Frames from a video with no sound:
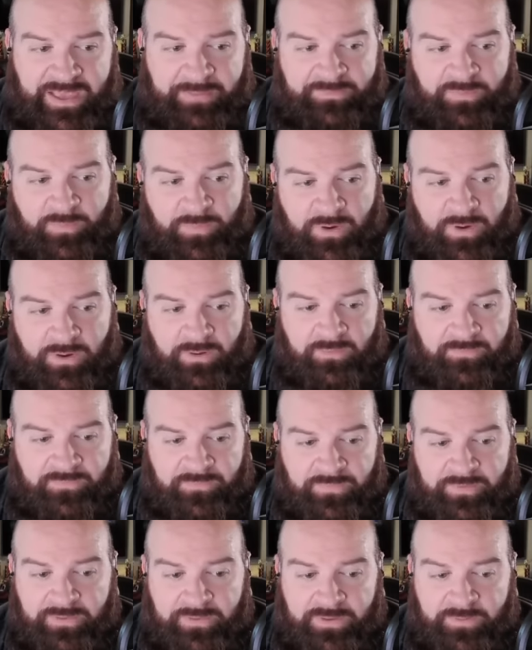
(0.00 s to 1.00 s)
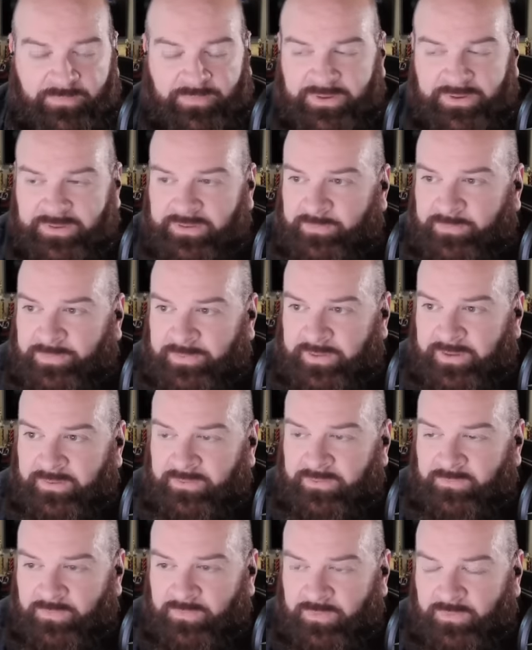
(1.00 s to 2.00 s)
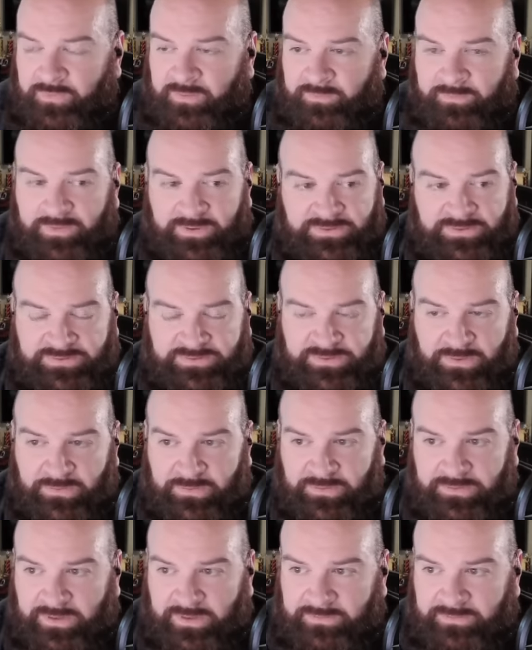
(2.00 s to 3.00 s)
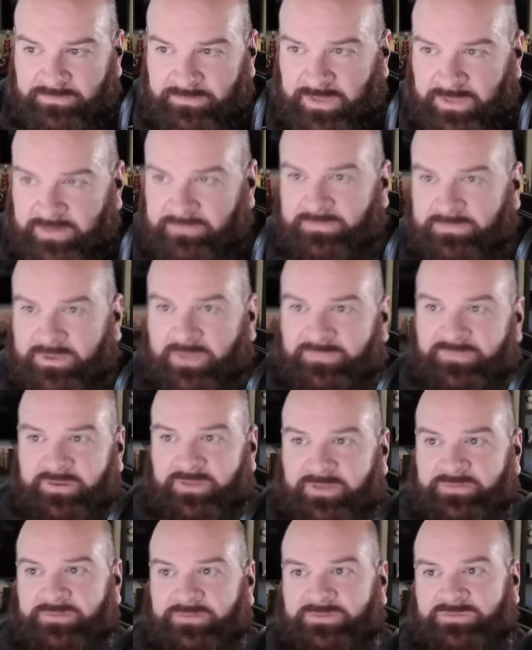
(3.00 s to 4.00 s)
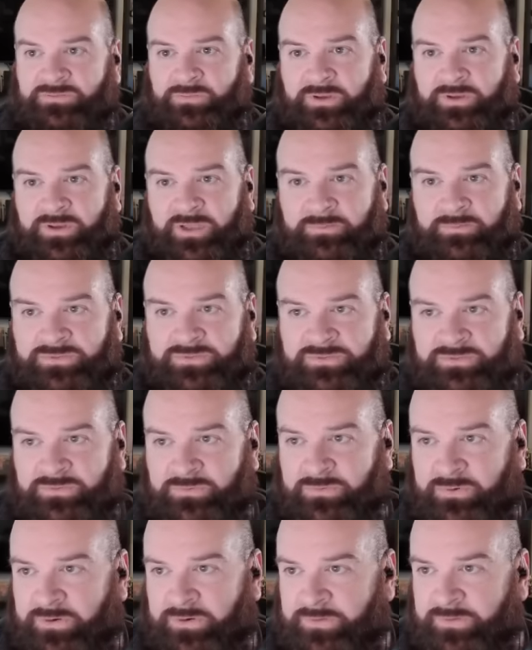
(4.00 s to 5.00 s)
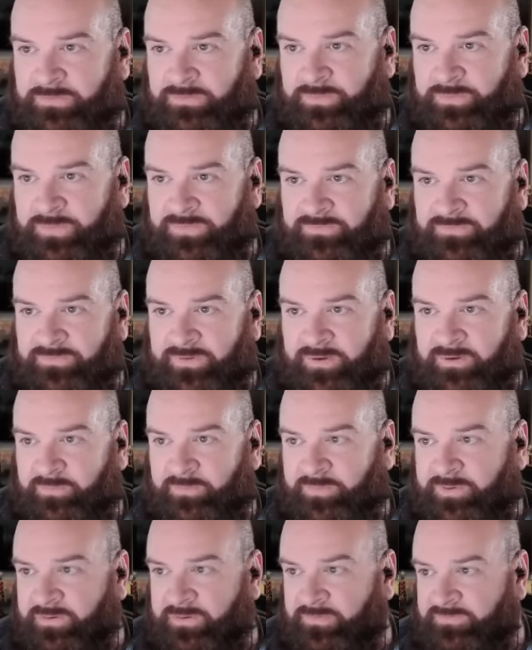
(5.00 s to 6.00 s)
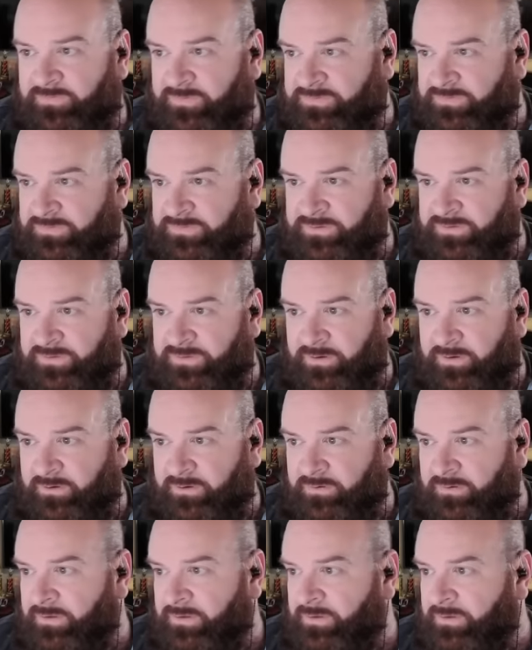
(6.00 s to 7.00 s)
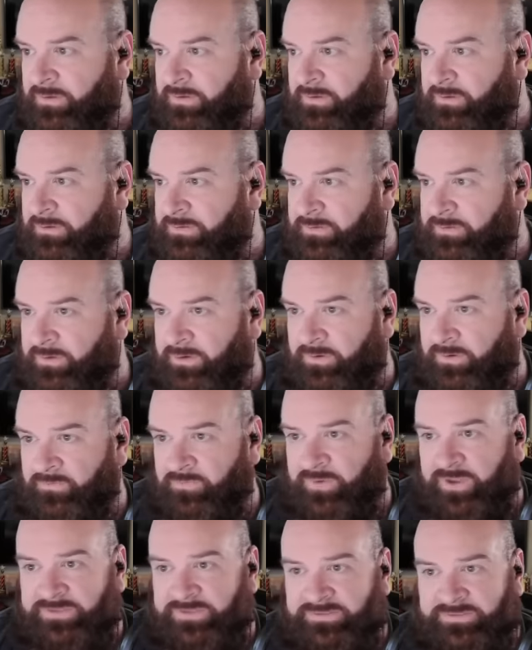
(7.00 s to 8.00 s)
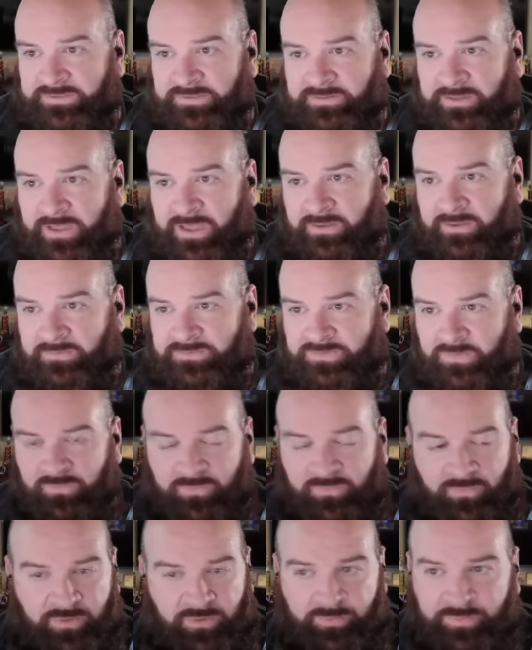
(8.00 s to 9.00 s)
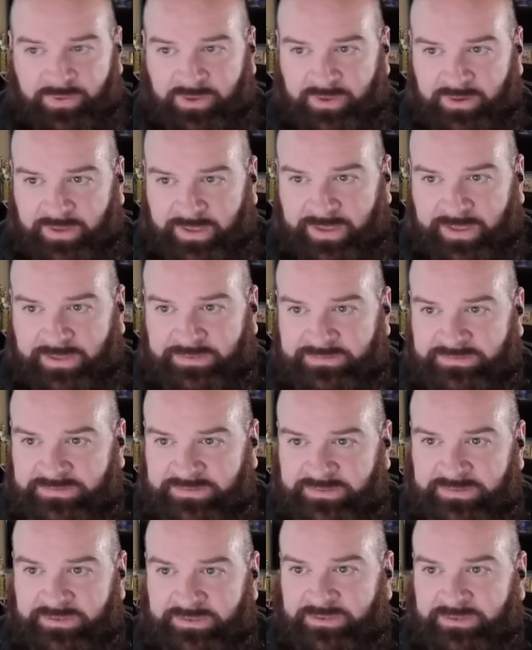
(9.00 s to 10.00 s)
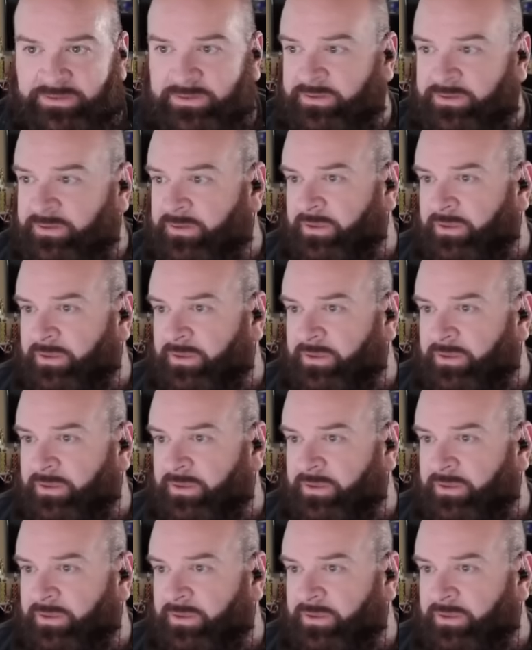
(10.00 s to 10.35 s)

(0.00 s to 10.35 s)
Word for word: game tomorrow for the Liberty. They're playing on the road at Minnesota. They they love to get this win. I'm sure it will be very beneficial to their to their race to not to avoid being an eight seed